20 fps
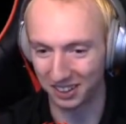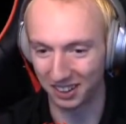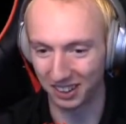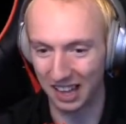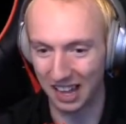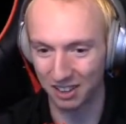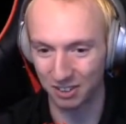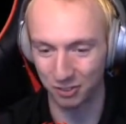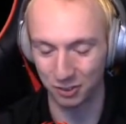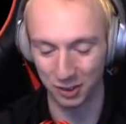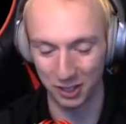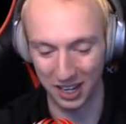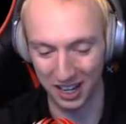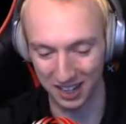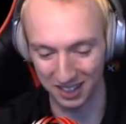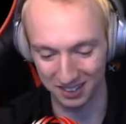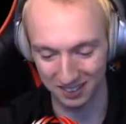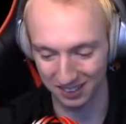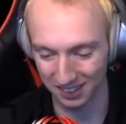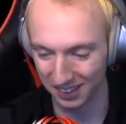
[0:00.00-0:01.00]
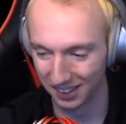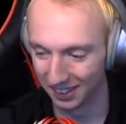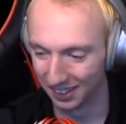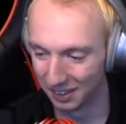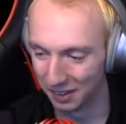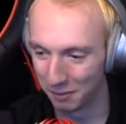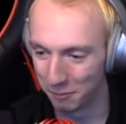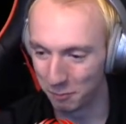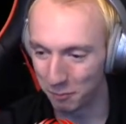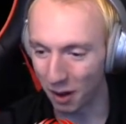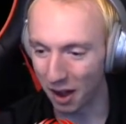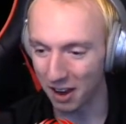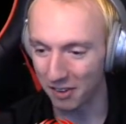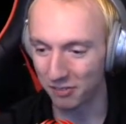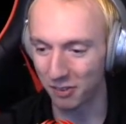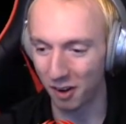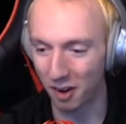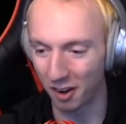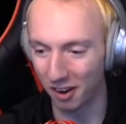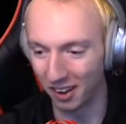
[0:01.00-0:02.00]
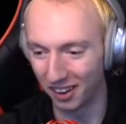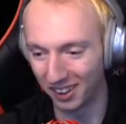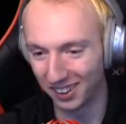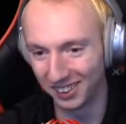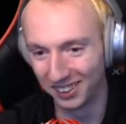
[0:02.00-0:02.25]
the last few days. By far,